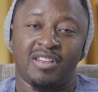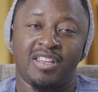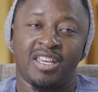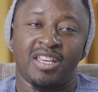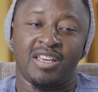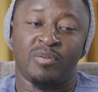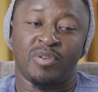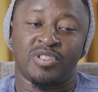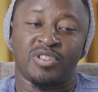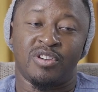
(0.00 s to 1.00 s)
He
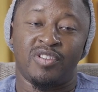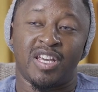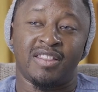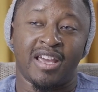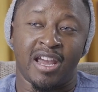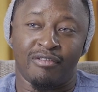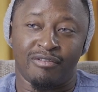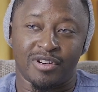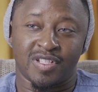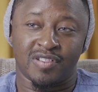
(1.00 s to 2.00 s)
was serving in the Air
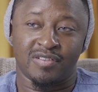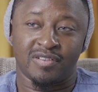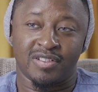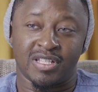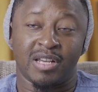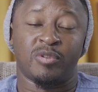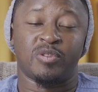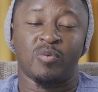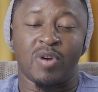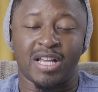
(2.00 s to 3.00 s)
Force. His name
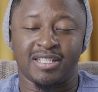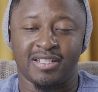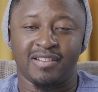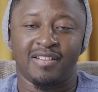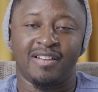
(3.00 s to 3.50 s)
was Luwasi.